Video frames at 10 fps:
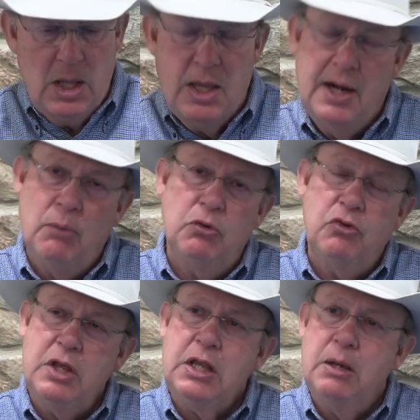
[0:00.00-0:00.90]
And I
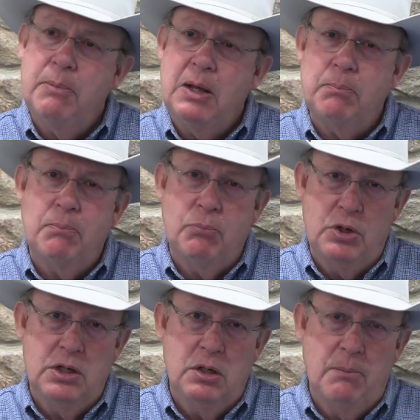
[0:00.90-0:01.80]
was thinking about
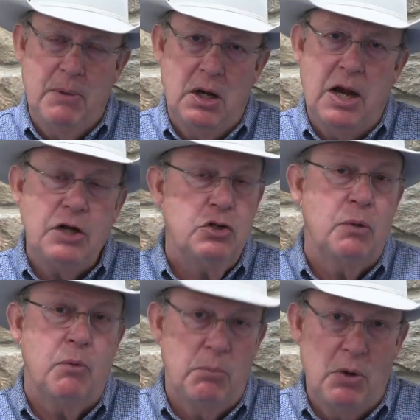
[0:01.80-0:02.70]
breeding a mare.
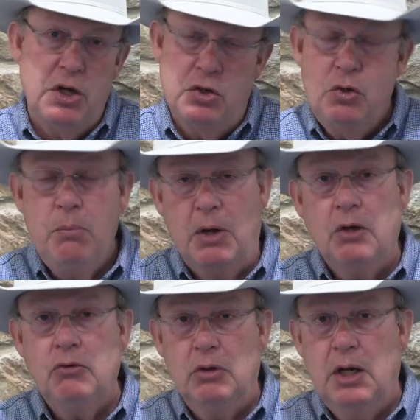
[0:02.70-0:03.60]
Actually, we bred 2
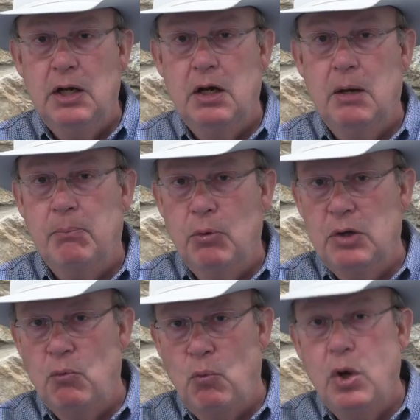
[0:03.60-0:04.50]
mares and ended up
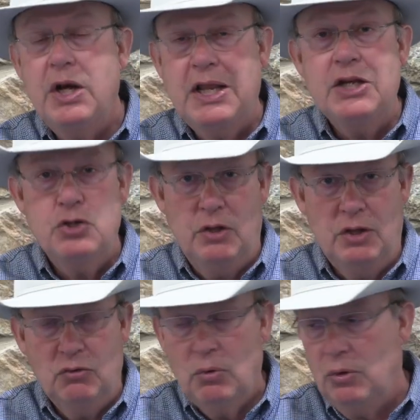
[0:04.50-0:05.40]
breeding 1 to each of
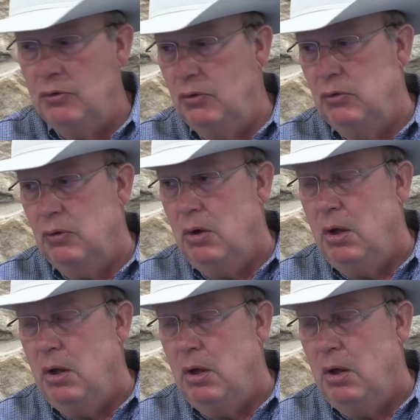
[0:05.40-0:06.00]
these horses.